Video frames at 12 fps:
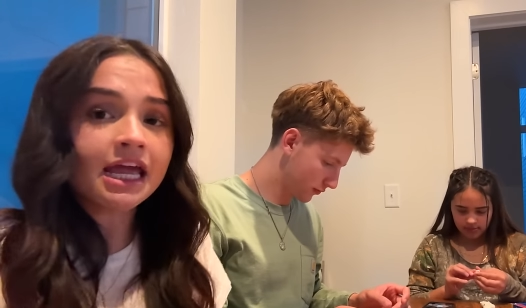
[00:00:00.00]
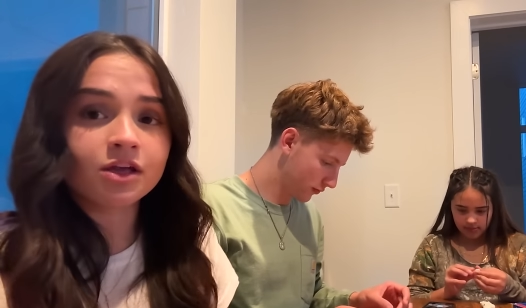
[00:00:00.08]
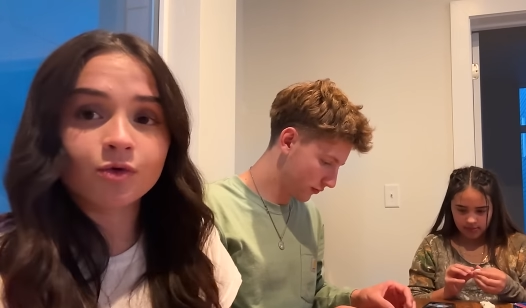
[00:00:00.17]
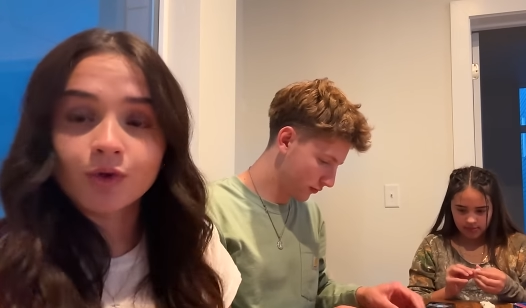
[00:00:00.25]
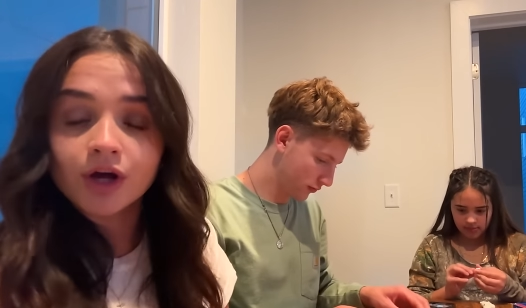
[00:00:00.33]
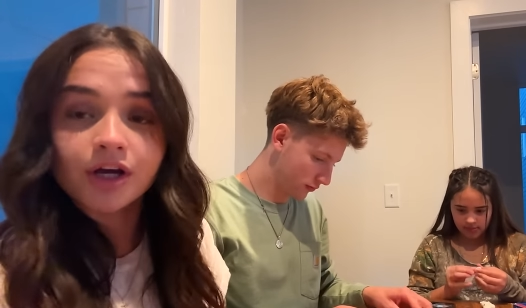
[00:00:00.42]

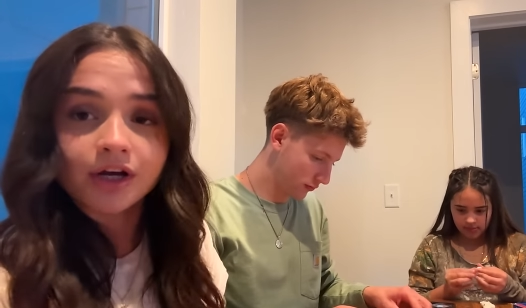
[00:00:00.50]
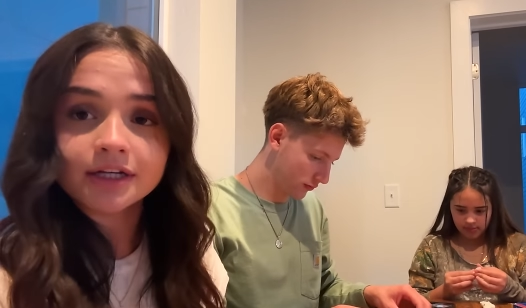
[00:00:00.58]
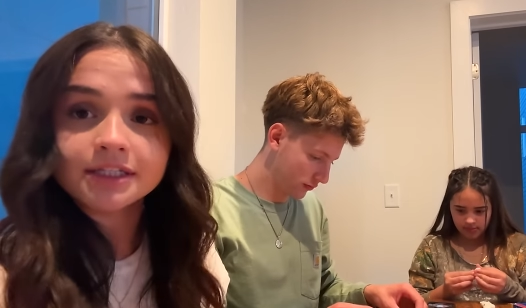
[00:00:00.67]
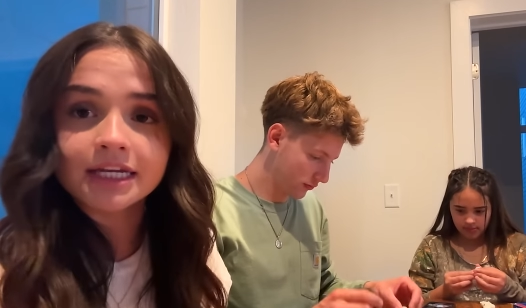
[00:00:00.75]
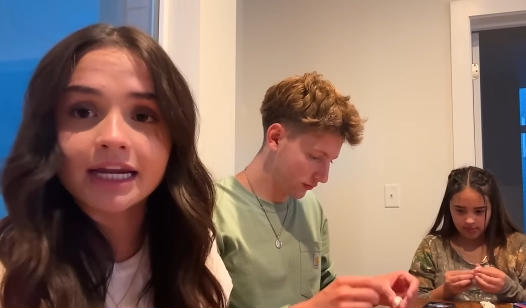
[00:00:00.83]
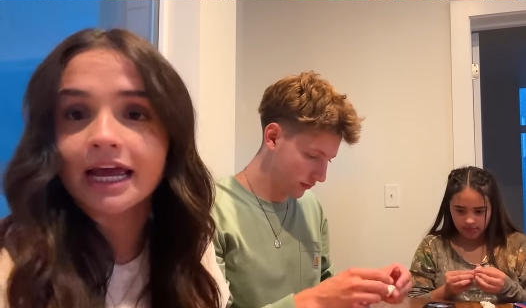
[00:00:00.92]
Speaker 1: you look
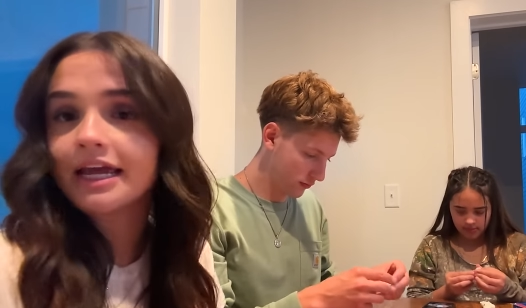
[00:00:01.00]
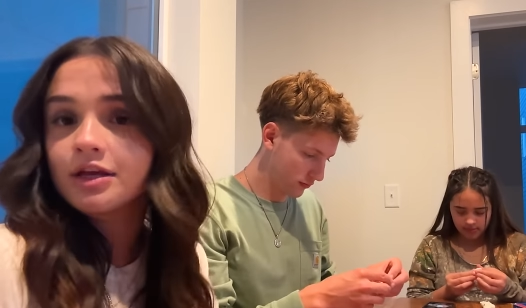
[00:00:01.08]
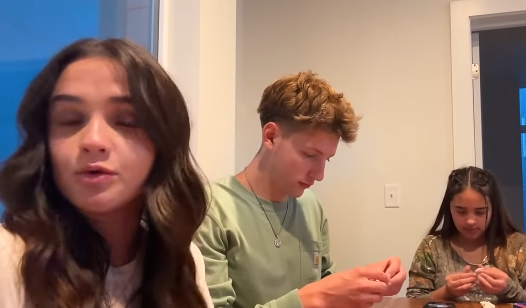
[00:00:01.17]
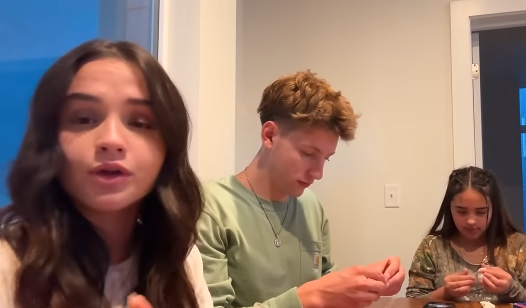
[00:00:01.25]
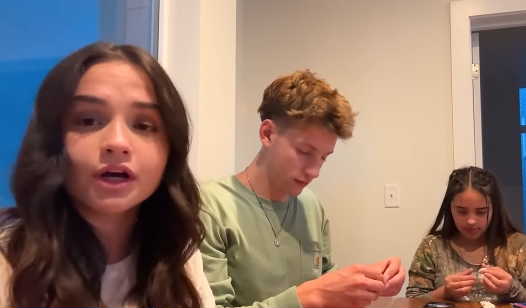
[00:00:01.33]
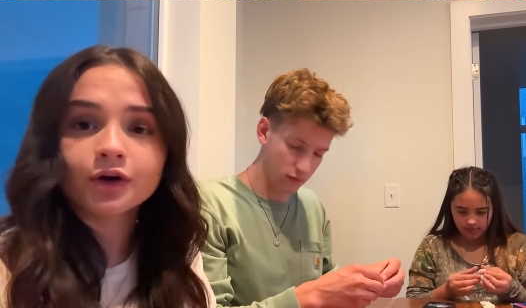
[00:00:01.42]
good today. You
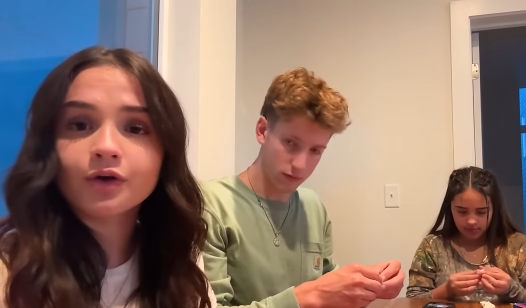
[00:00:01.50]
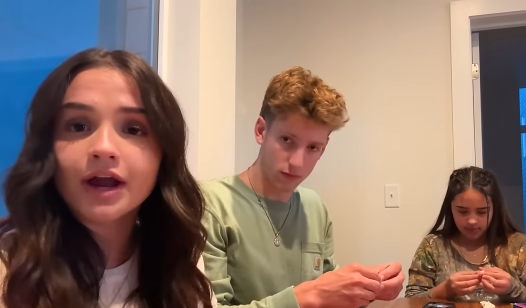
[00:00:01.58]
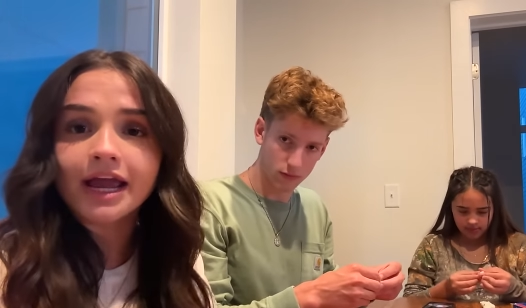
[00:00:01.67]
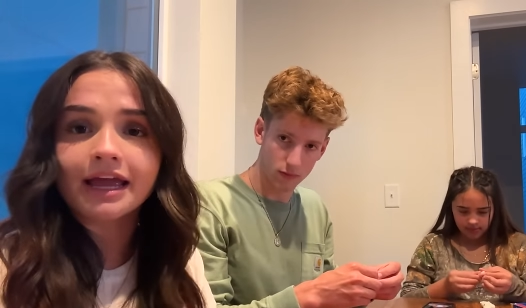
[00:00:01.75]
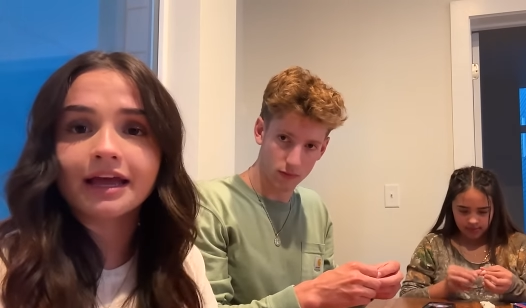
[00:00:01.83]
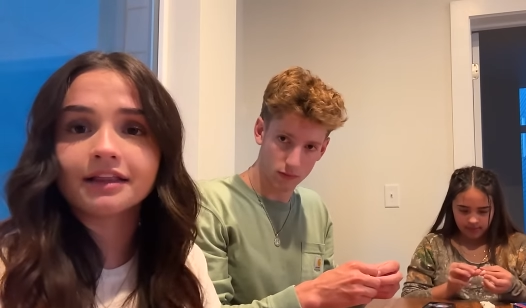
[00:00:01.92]
mm-hmm. look mm -hmm.
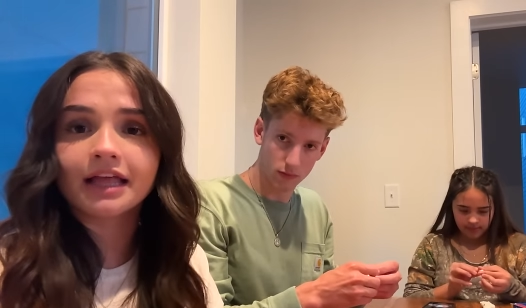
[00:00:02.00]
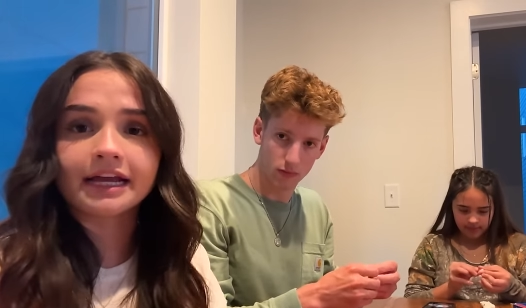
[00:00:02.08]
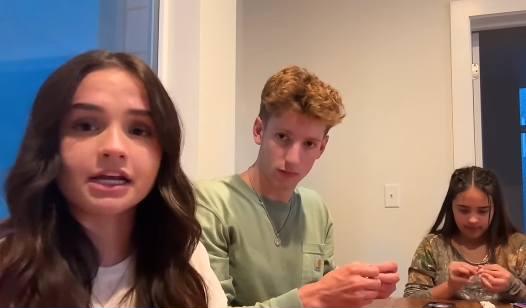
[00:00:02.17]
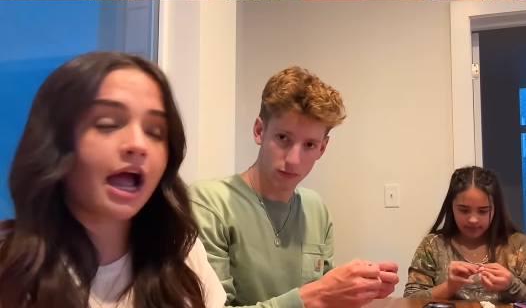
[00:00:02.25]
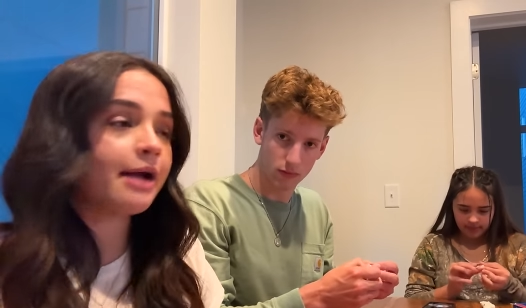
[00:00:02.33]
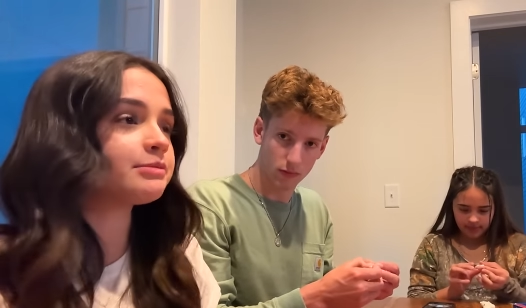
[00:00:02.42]
great. Like,
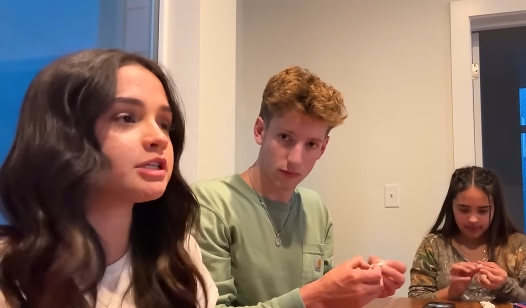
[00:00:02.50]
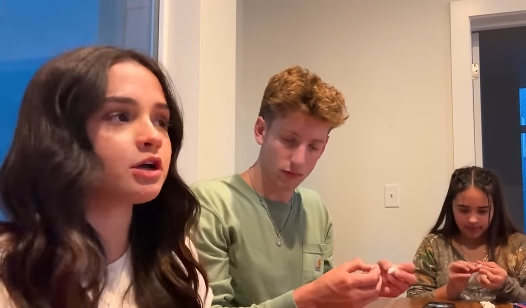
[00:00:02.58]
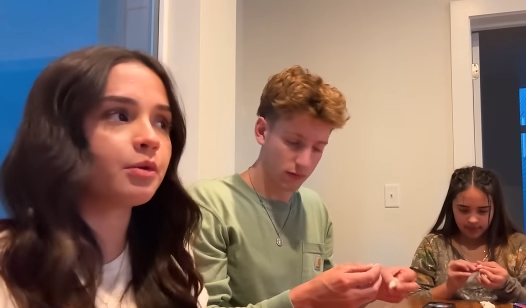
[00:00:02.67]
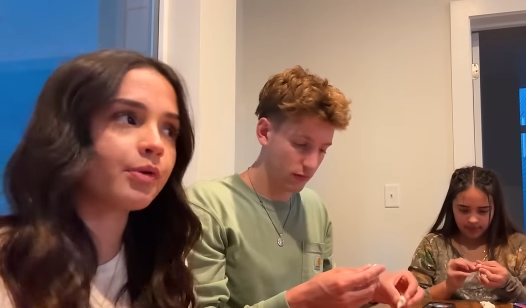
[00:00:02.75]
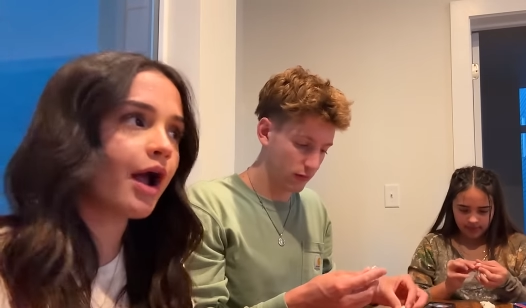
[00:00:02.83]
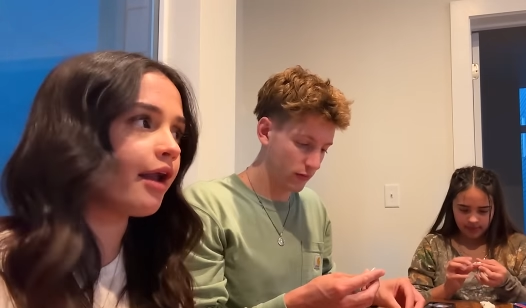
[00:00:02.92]
I'm so
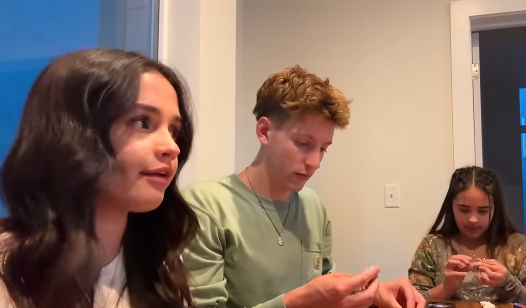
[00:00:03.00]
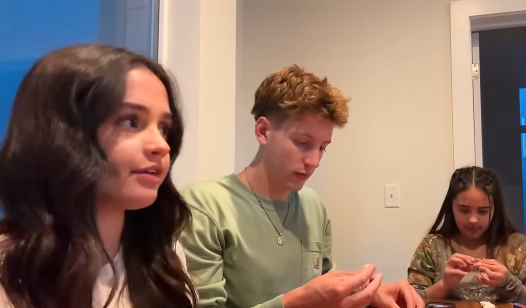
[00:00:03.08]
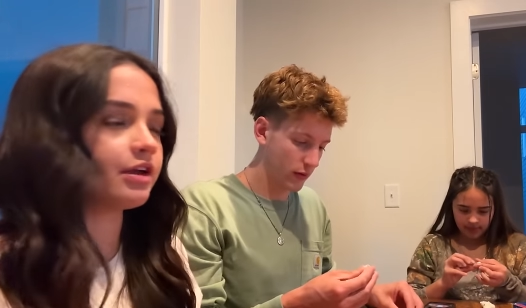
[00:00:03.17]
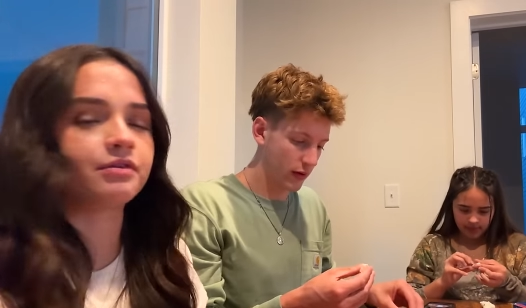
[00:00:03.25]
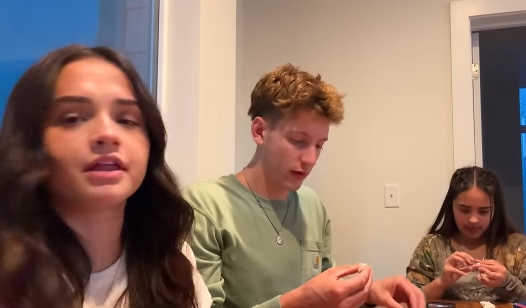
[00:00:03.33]
proud of you.